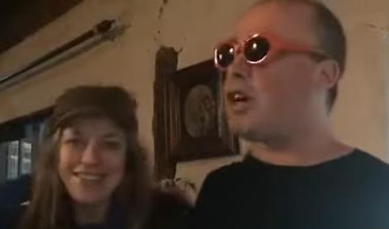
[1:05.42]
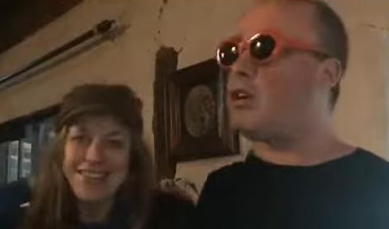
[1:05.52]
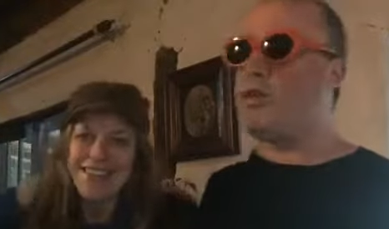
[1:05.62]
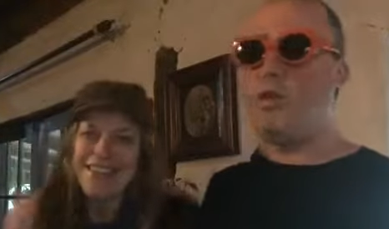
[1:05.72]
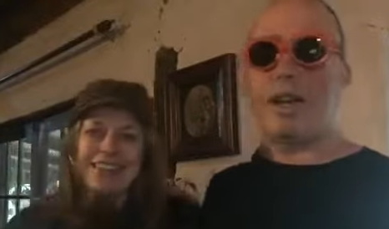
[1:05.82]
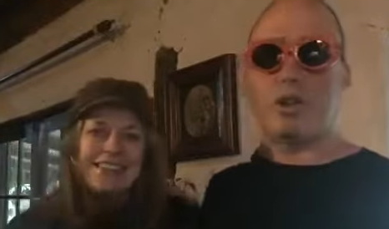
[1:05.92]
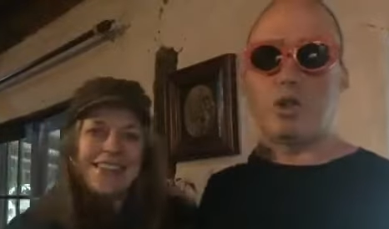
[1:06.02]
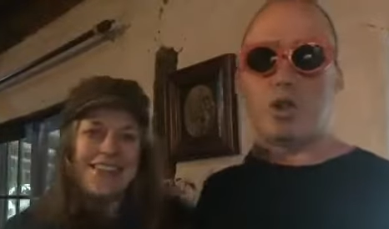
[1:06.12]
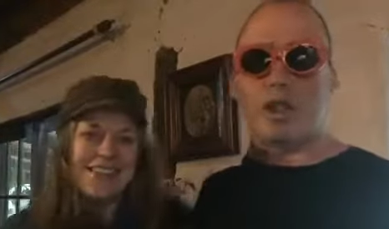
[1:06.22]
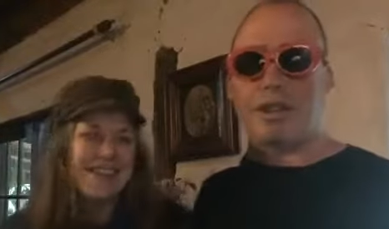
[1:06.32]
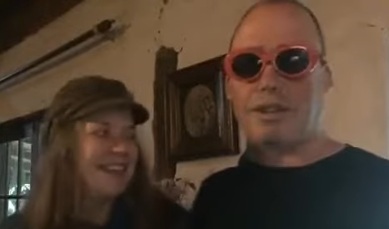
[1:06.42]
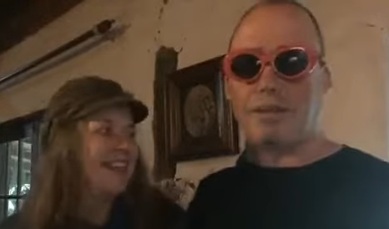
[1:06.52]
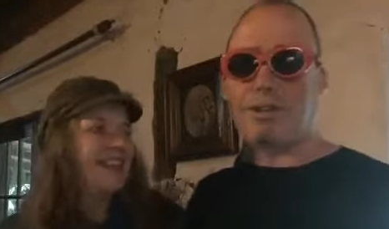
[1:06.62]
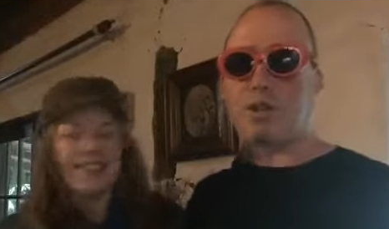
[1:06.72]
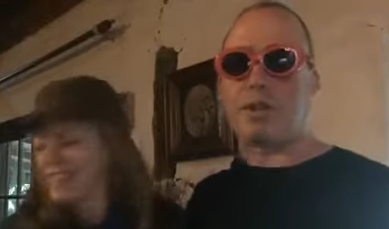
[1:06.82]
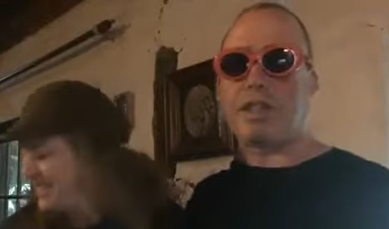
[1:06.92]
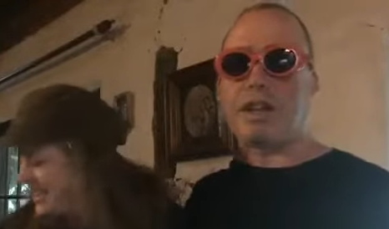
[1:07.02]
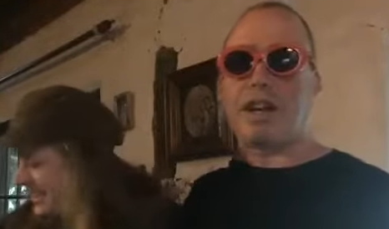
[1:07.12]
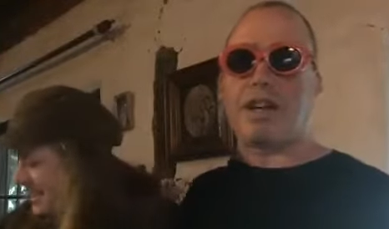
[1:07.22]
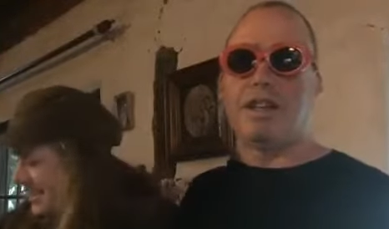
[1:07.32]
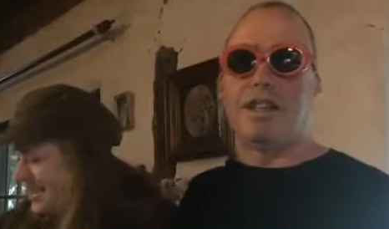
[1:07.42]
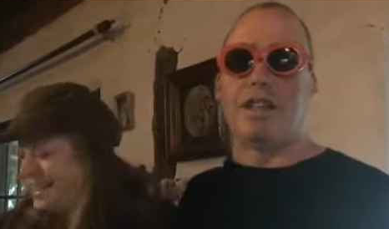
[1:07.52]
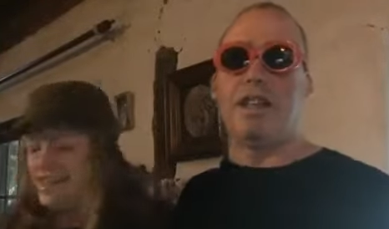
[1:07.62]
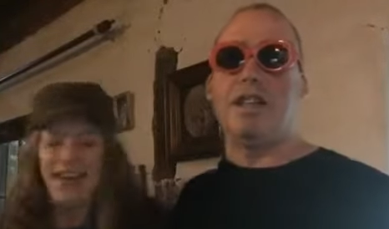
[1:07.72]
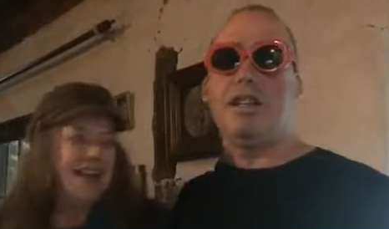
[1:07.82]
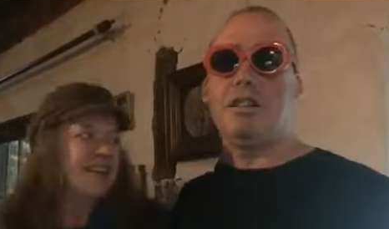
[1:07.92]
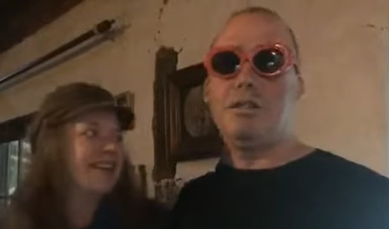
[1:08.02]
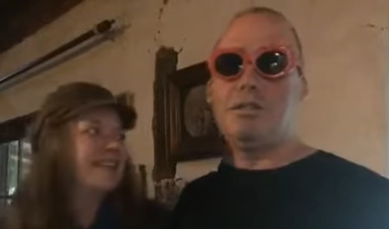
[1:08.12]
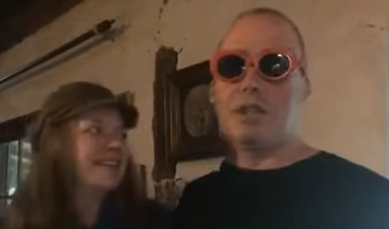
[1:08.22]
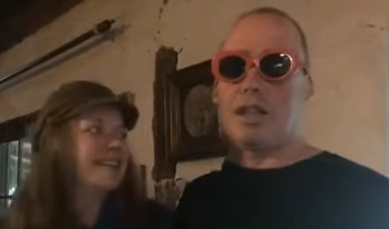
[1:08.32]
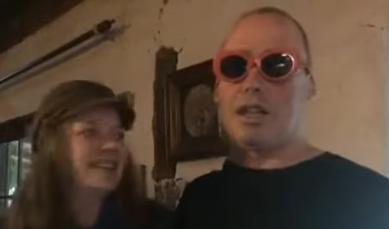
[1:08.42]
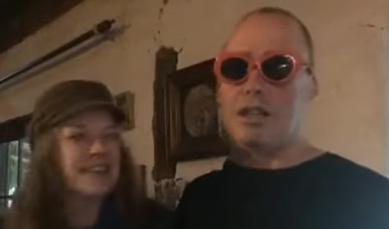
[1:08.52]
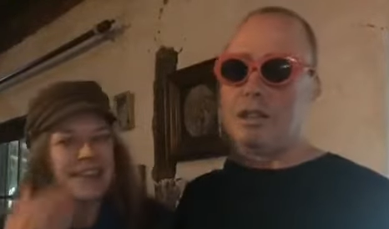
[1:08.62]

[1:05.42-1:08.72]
Speaker 1: OLG. Official link guy. Alona.